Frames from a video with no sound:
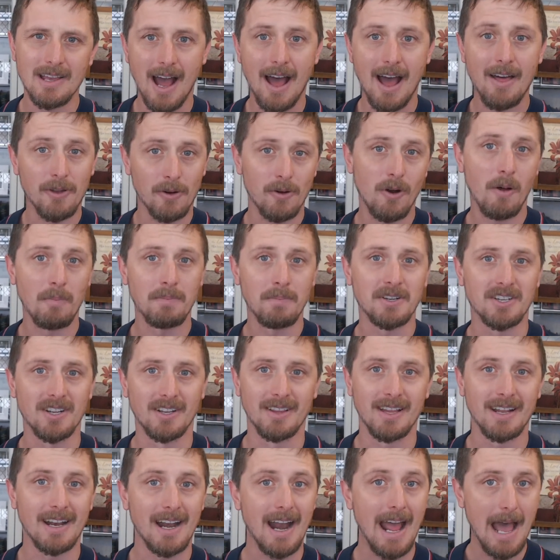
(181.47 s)
other option,
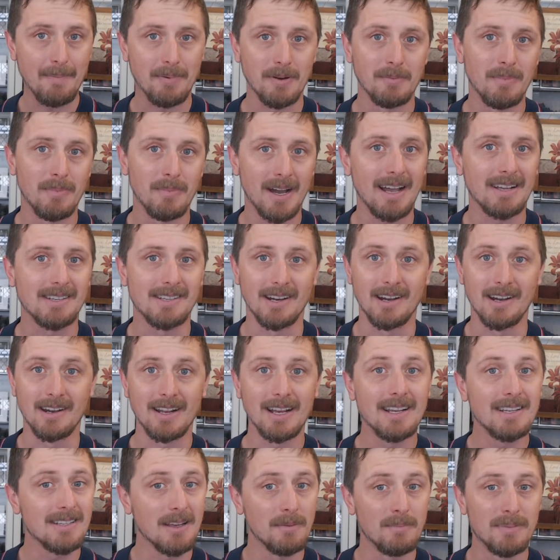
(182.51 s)
that it happened by accident,
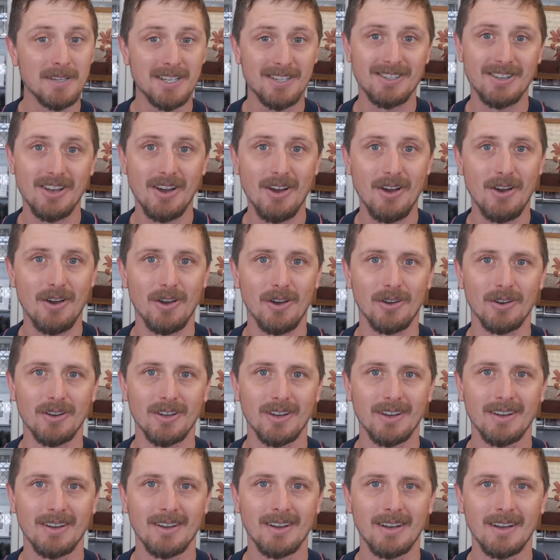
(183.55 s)
is absurd.
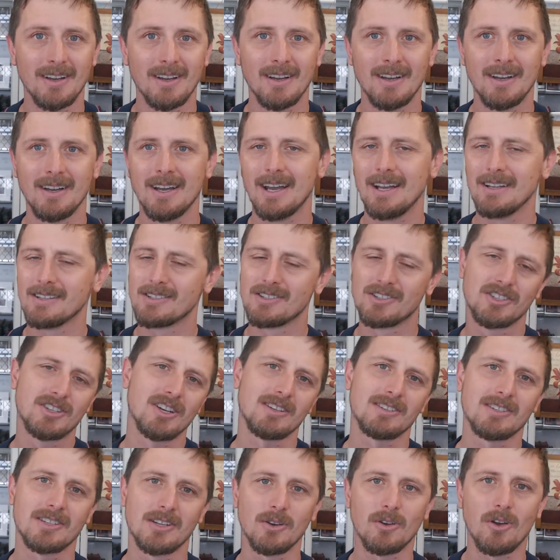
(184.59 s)
It's
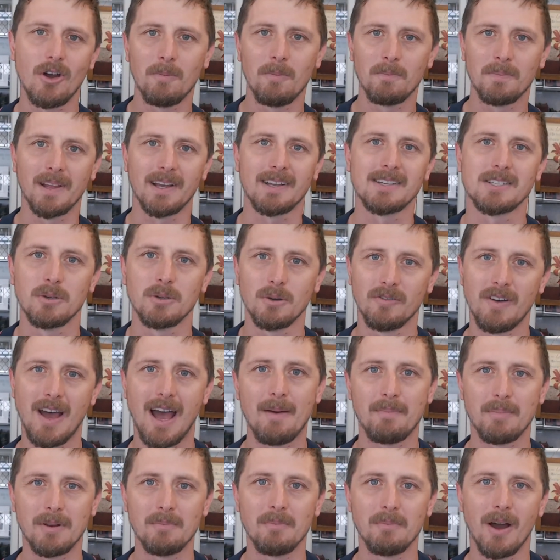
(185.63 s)
just too complex to have
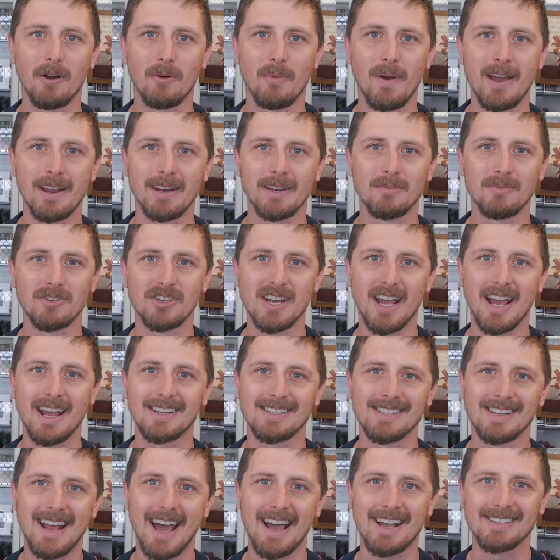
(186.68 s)
happened by random
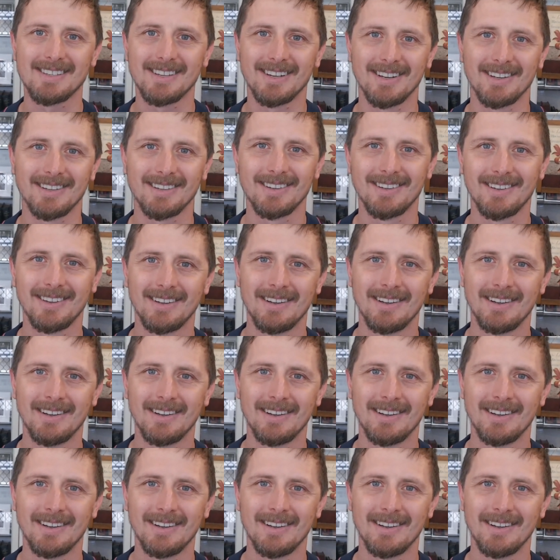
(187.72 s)
chance and accident.